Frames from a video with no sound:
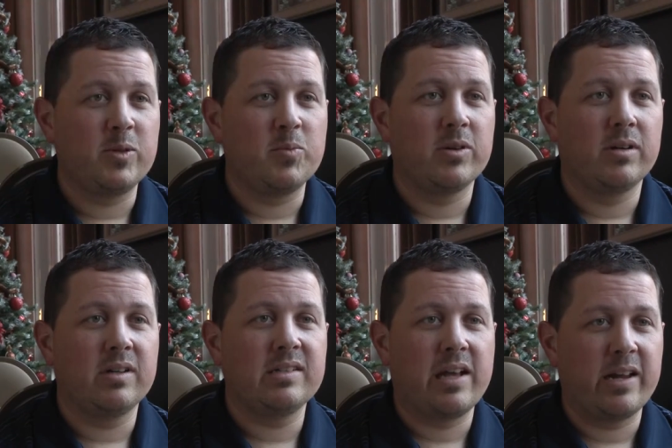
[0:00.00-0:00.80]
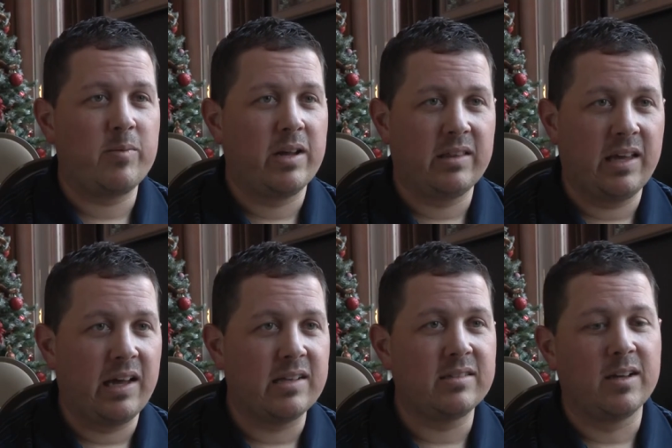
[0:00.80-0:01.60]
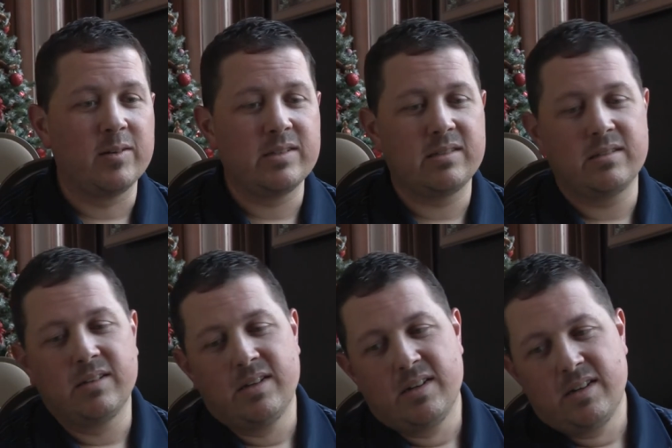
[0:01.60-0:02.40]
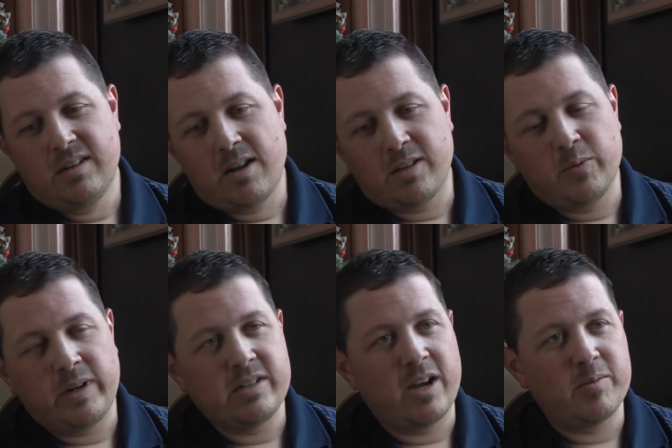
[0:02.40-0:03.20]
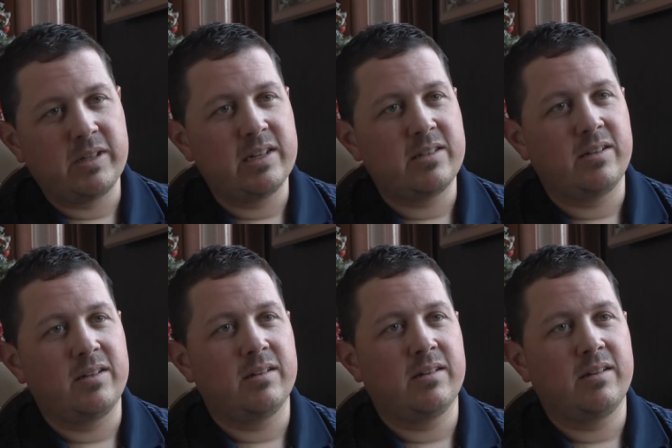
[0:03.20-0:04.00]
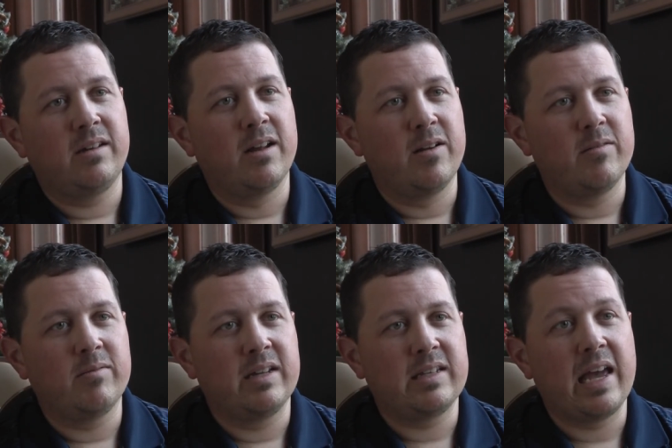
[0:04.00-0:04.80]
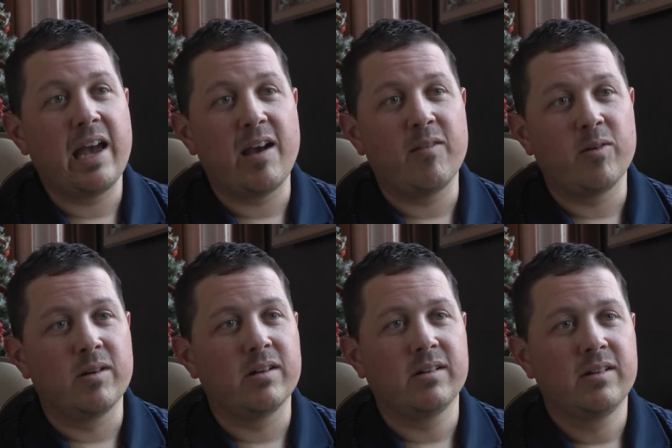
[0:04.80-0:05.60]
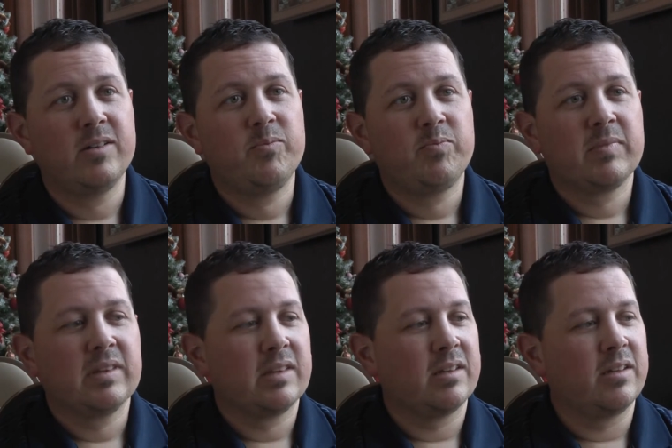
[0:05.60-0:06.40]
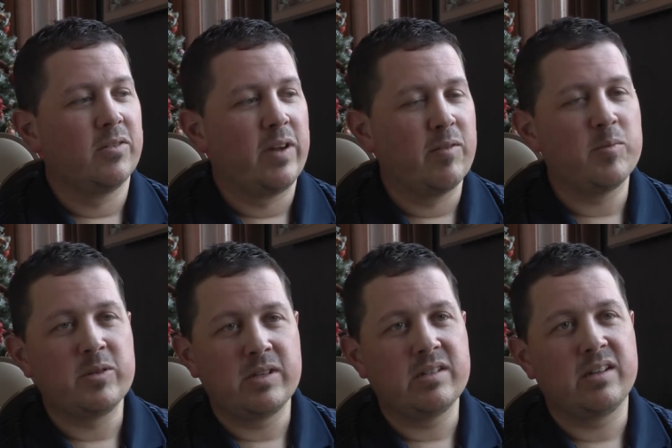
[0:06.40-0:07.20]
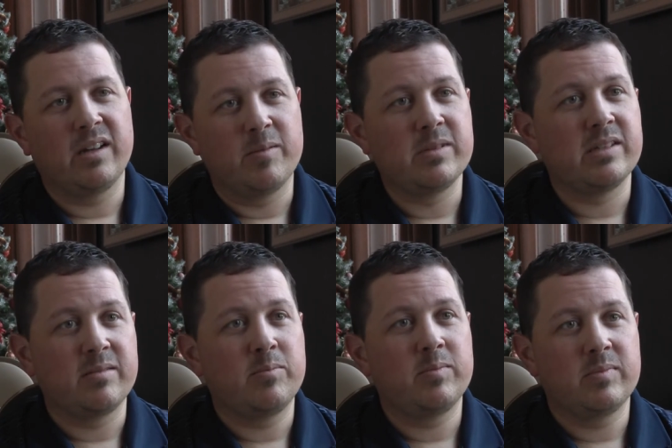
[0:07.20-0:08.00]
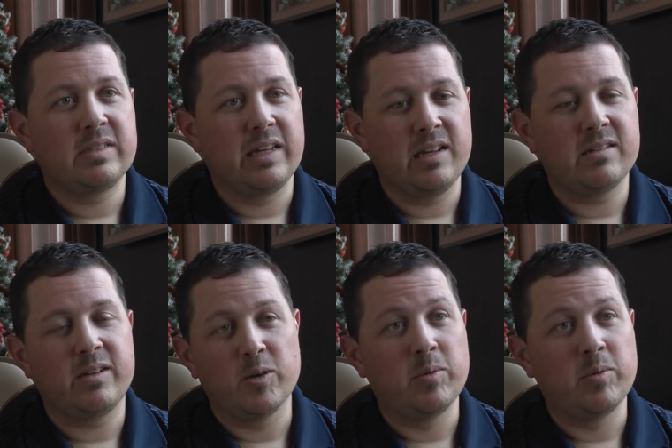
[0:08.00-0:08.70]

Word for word: super excited about that. So it's not too many jobs you get to, you know, get to have where your favorite musician comes and sings at your